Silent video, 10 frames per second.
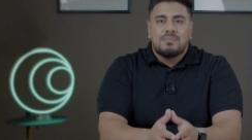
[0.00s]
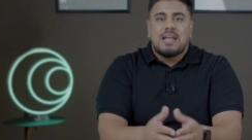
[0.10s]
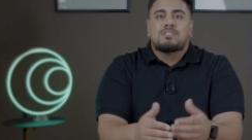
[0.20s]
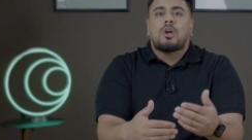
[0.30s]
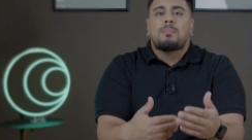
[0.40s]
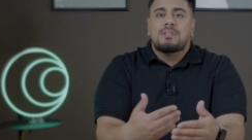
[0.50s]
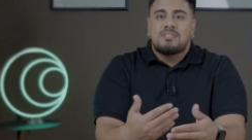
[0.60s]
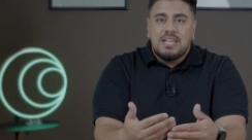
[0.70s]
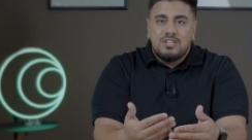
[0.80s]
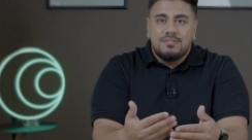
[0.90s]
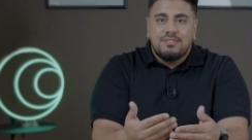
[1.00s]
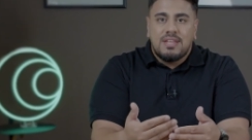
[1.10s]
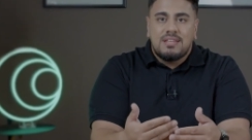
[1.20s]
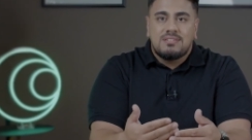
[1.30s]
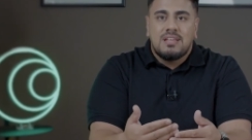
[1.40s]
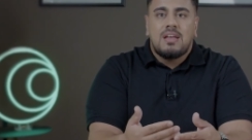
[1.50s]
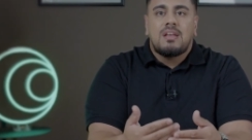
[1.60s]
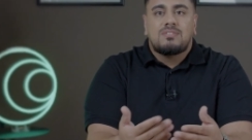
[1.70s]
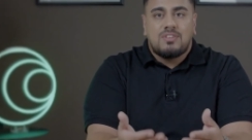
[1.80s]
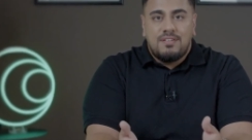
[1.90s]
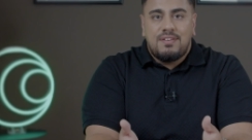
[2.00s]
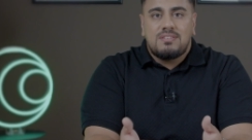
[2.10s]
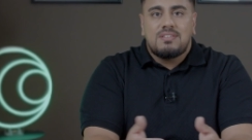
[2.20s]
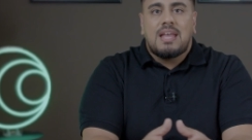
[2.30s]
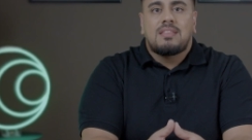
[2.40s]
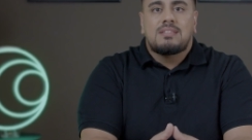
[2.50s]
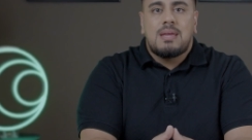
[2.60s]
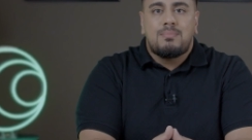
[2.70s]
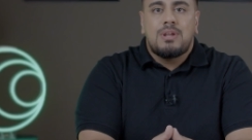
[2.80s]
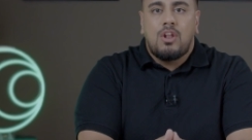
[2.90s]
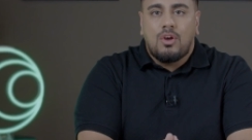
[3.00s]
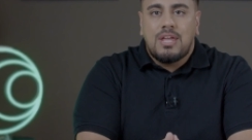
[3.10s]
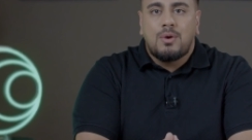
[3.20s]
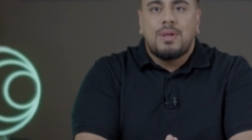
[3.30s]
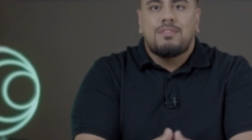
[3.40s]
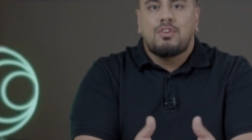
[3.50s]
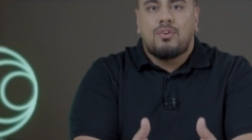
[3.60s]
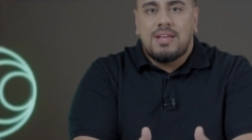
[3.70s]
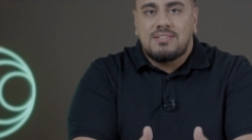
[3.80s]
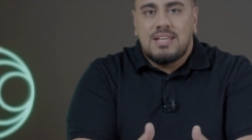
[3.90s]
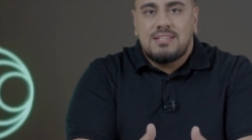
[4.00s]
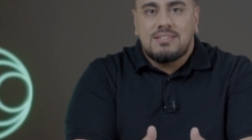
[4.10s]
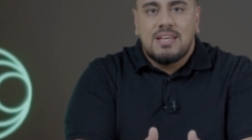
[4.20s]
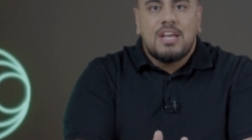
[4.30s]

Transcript: As compensation for this service and the temporary locking away of your assets,